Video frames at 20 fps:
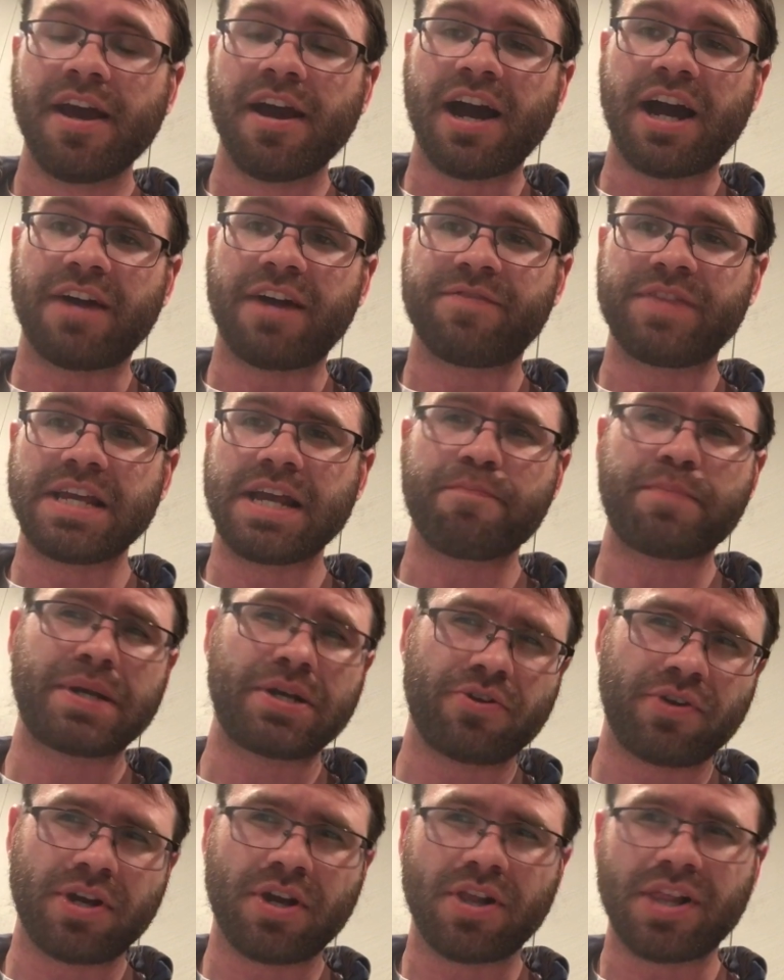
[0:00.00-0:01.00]
of the
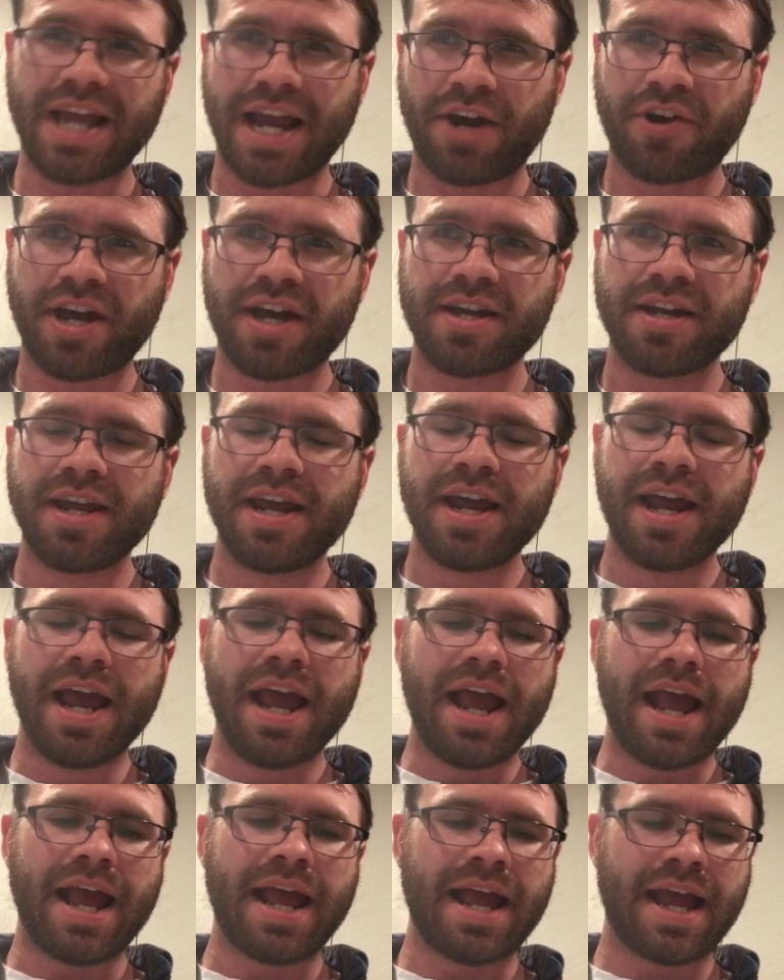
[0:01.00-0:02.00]
imperial era
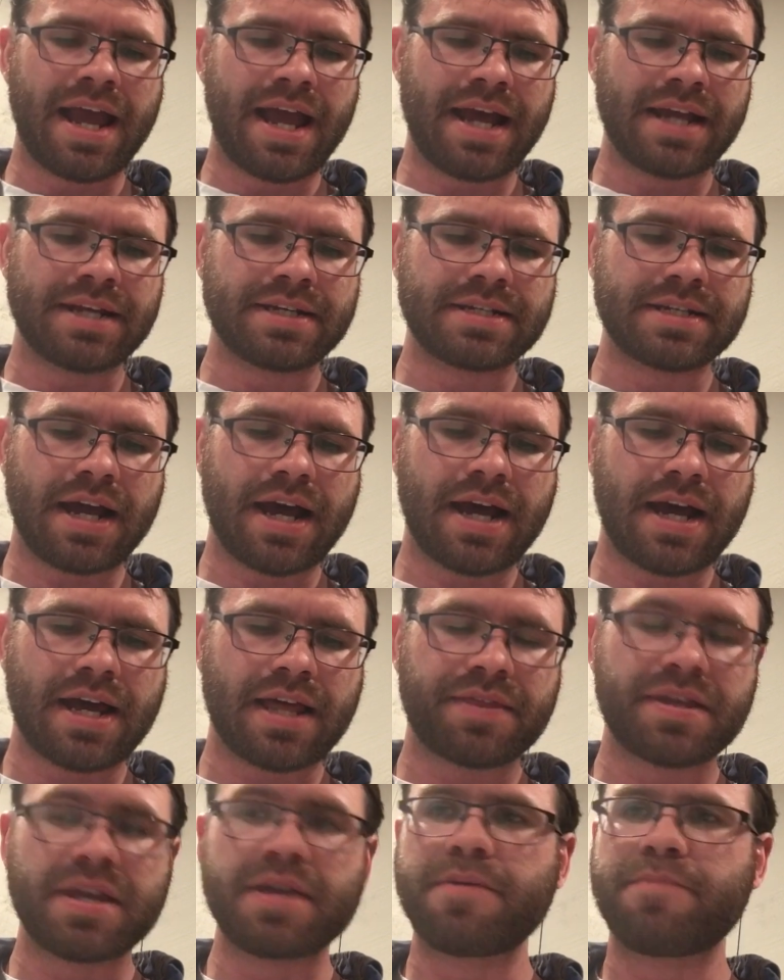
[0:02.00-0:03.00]
and
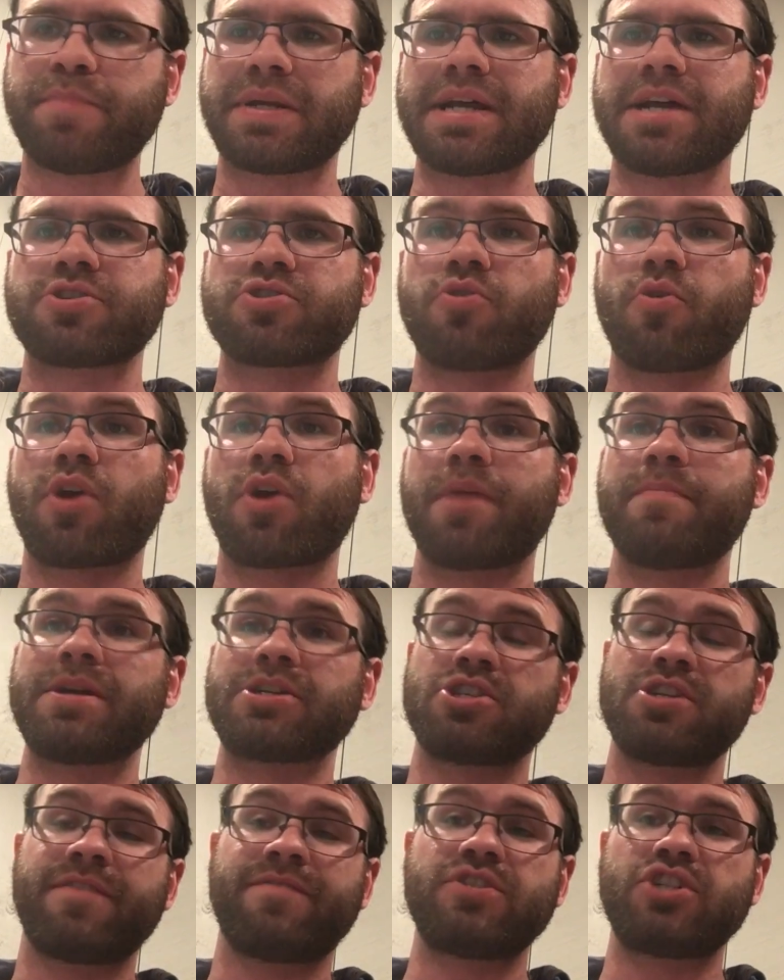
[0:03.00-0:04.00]
the potential
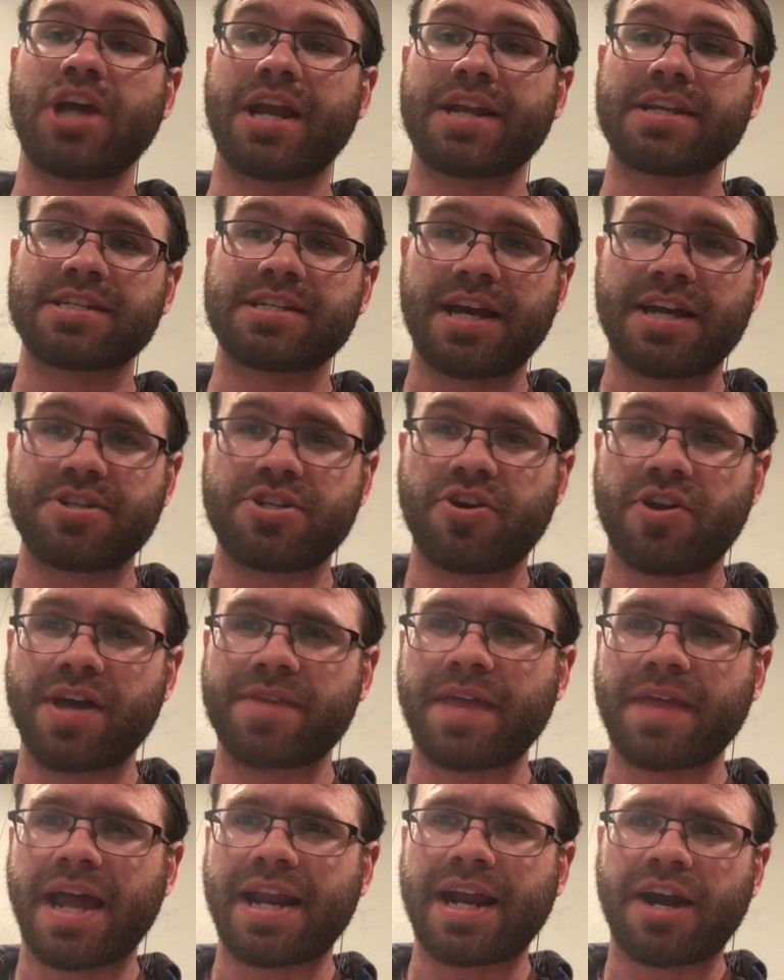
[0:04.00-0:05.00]
commission of genocide
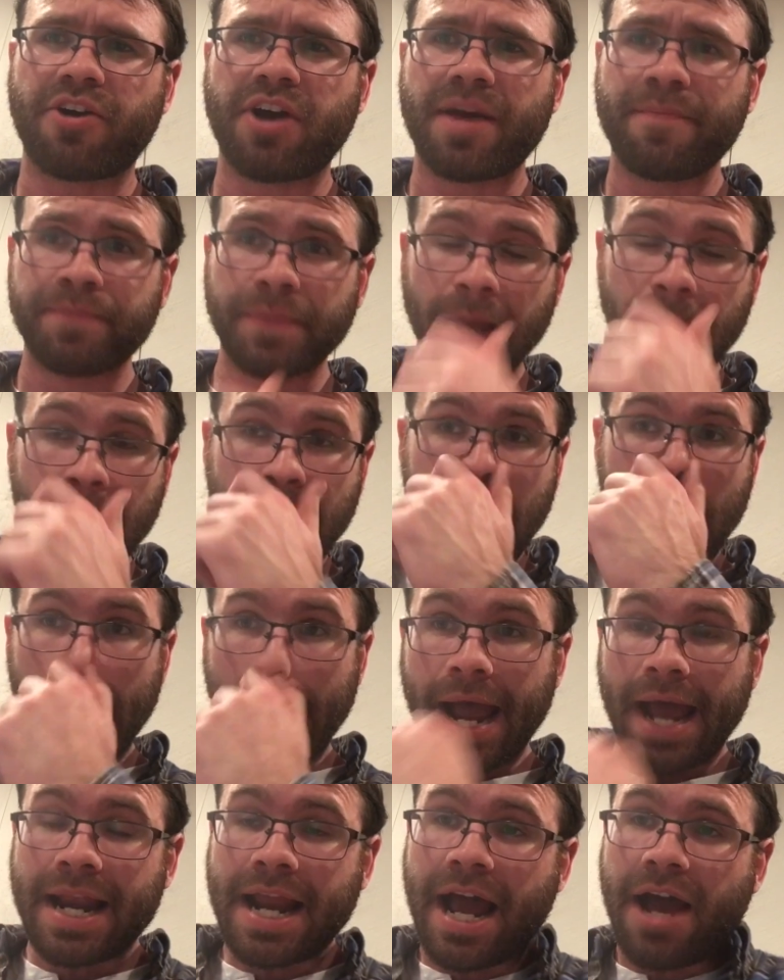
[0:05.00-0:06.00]
during that era,
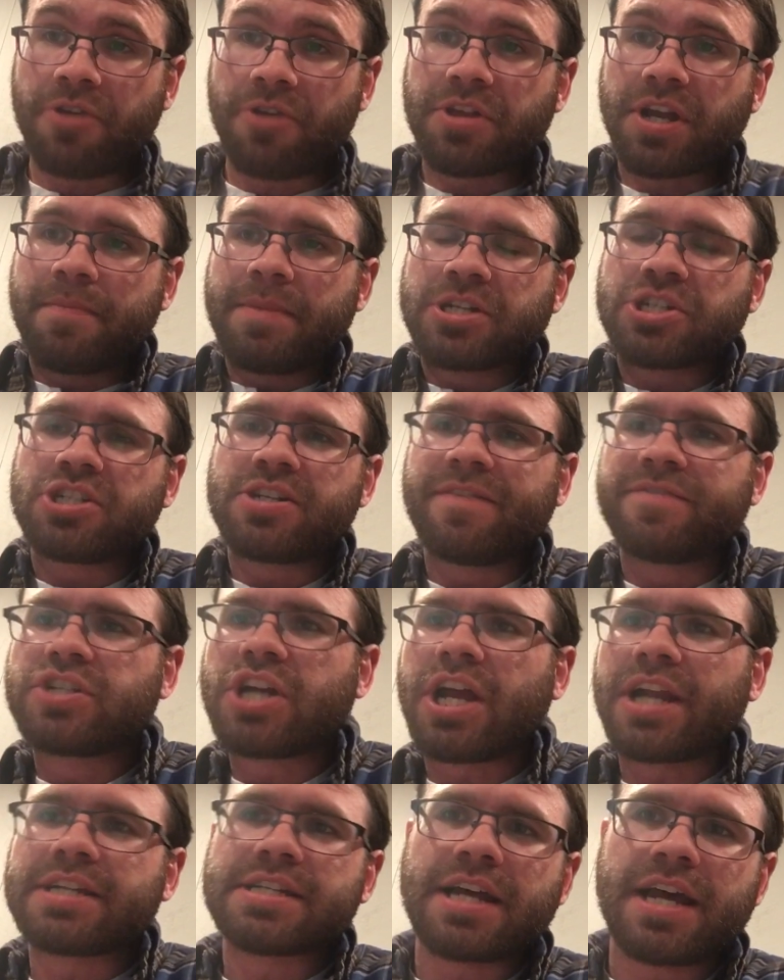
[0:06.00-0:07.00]
and how the commission of
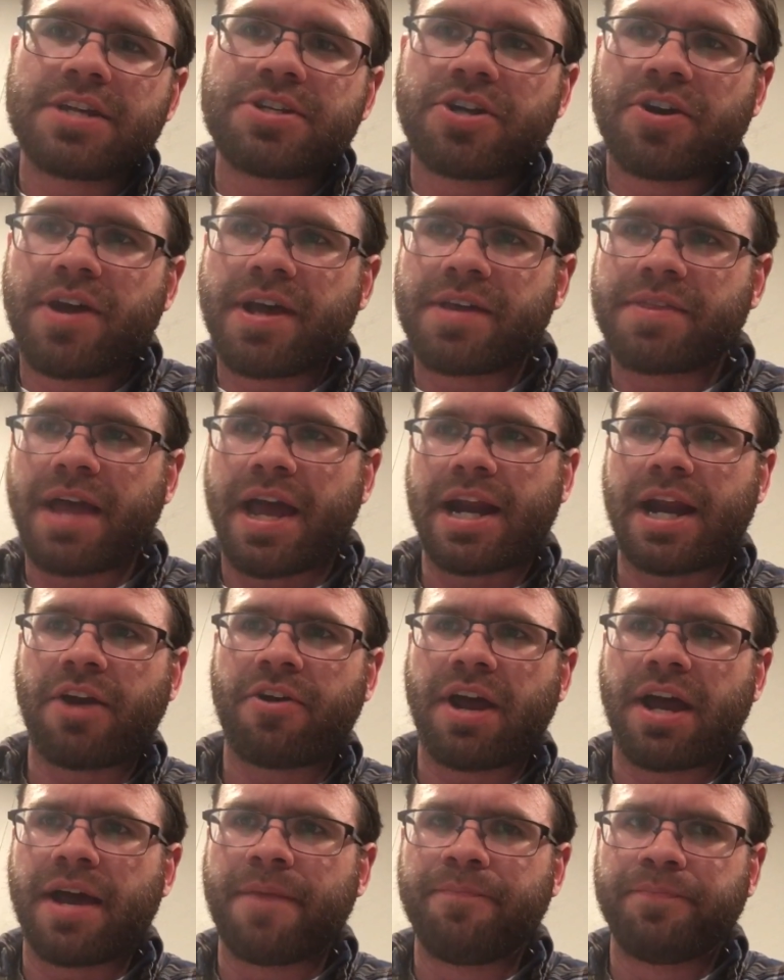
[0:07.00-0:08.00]
genocide during that
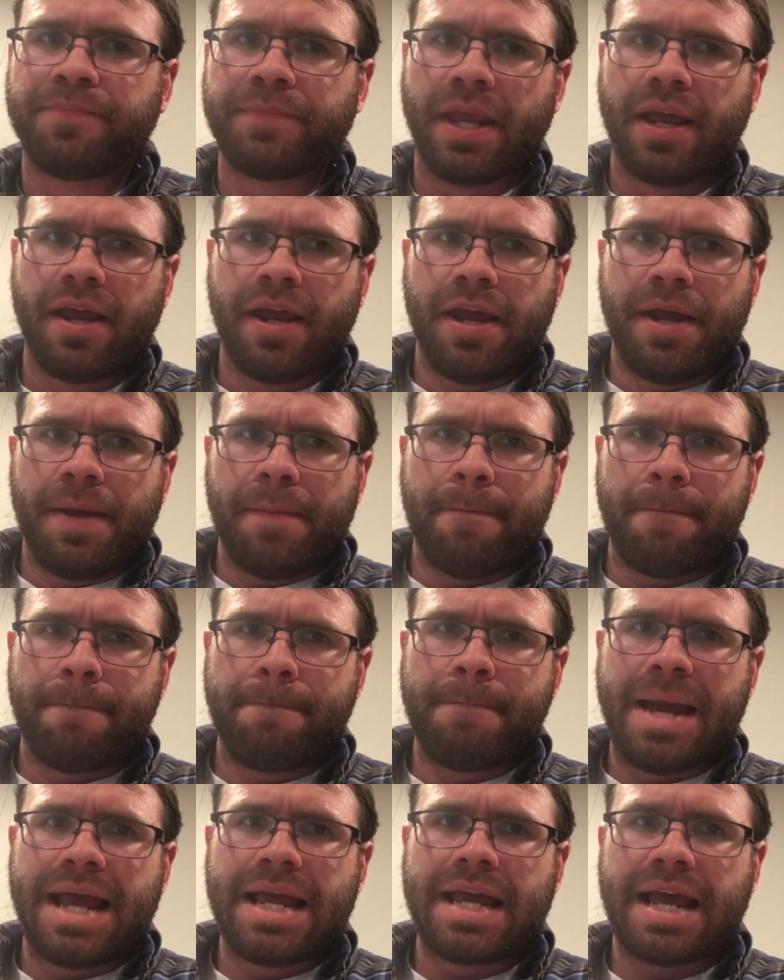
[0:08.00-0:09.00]
era
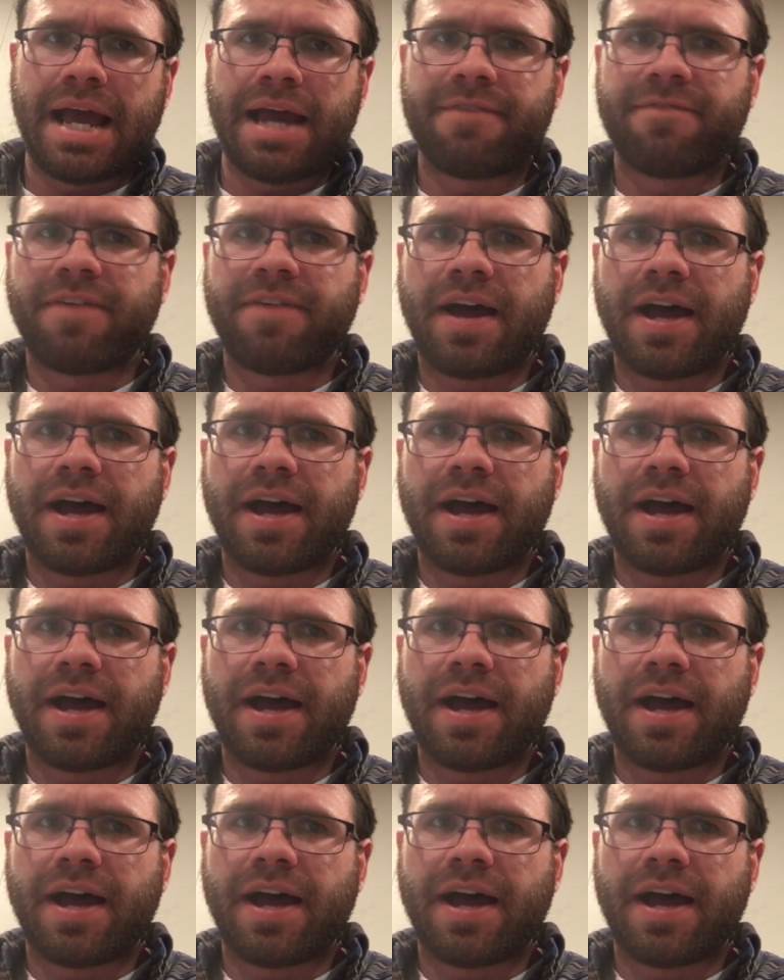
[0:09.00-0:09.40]
may have